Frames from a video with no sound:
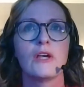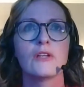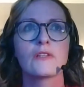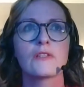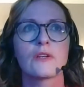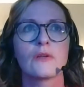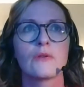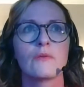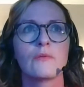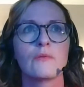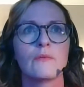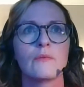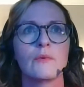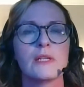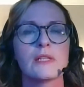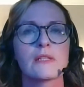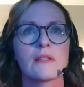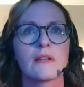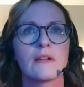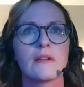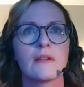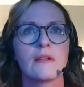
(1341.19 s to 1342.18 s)
So we
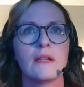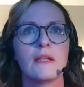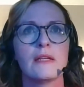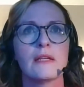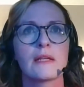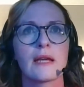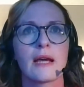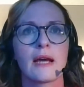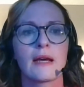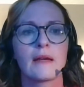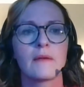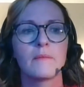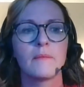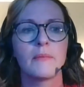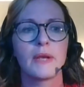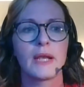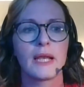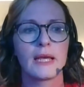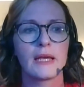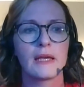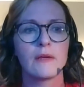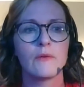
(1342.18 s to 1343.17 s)
certainly can
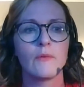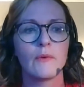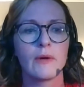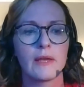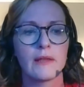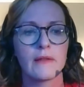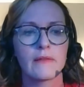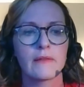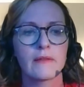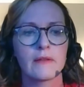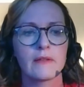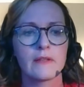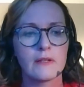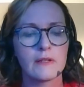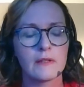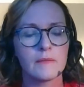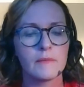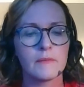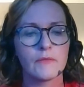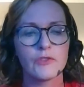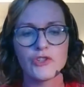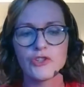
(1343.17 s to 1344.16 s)
play with
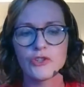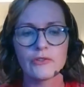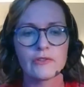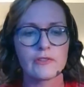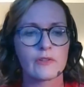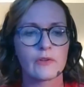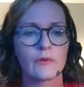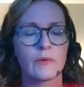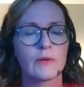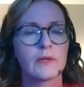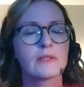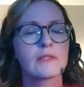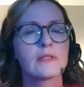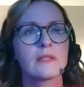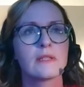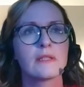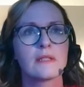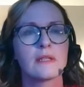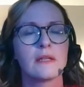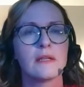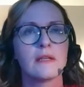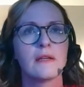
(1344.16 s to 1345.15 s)
just
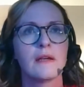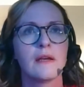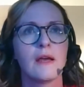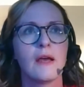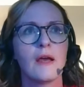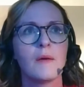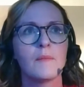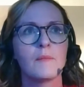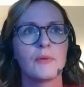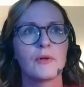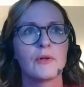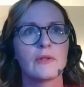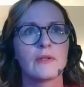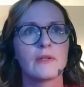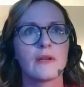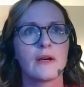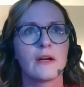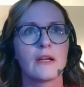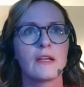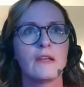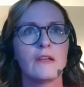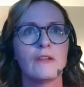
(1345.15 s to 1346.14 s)
quantity, but
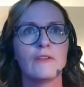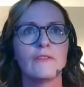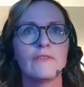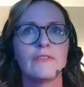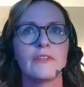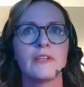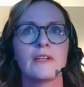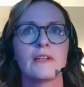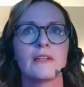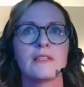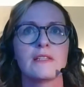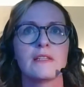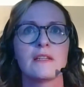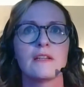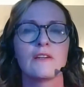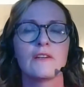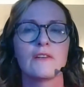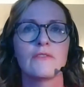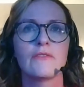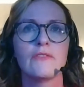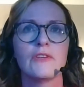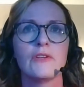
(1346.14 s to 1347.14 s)
I love the idea
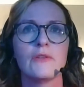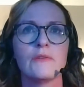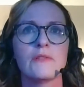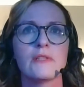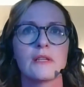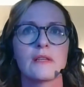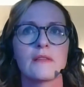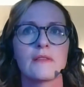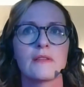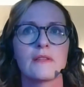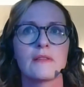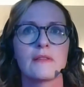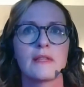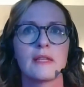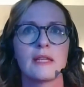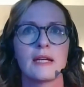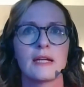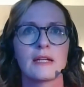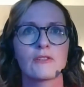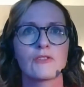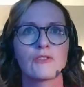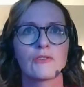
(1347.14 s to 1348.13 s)
of using the
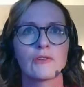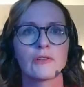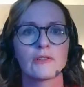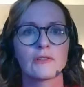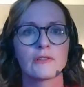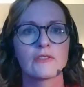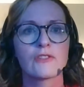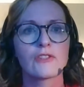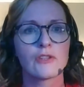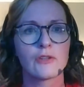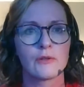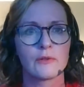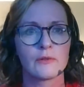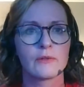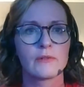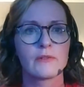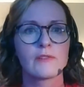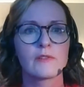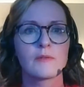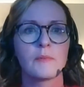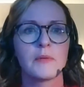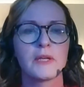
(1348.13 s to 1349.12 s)
theatrical
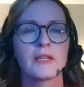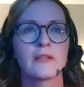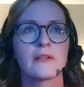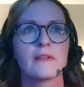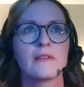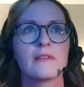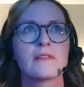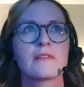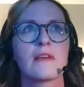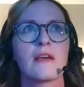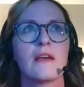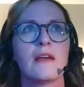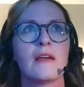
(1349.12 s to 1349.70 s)
tools, because